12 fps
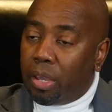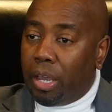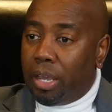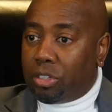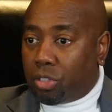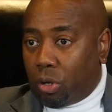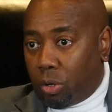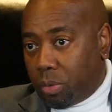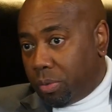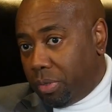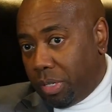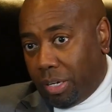And
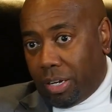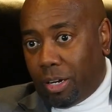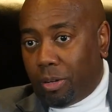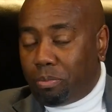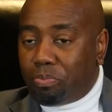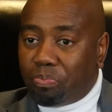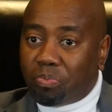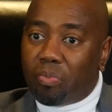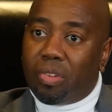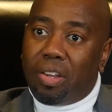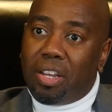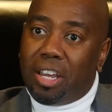so,
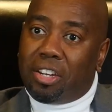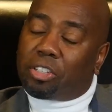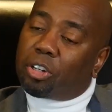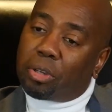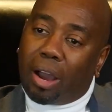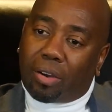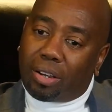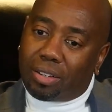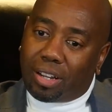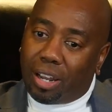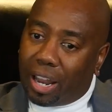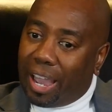and to show you how
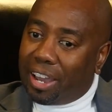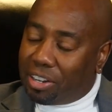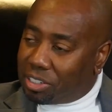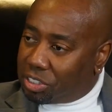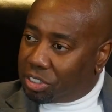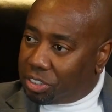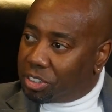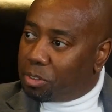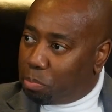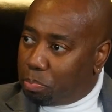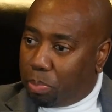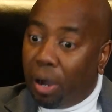clannish,
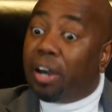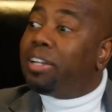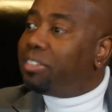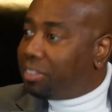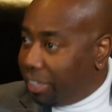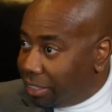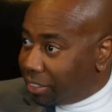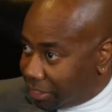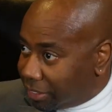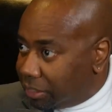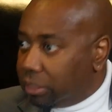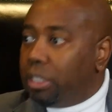pun
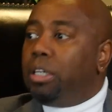intended,